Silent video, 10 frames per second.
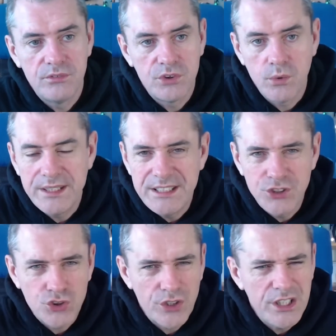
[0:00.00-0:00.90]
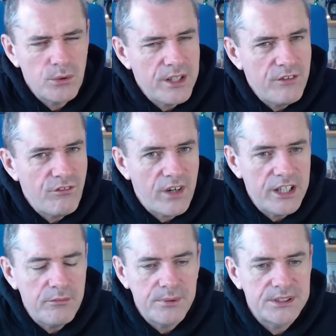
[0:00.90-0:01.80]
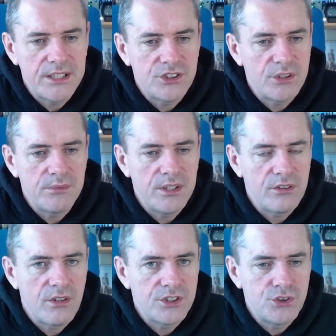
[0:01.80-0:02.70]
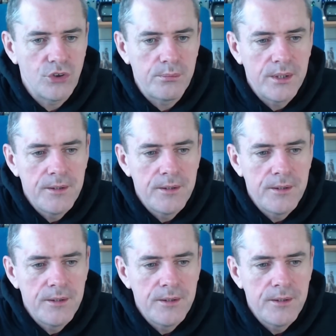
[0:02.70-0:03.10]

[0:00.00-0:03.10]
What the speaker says: 25% or something across Europe,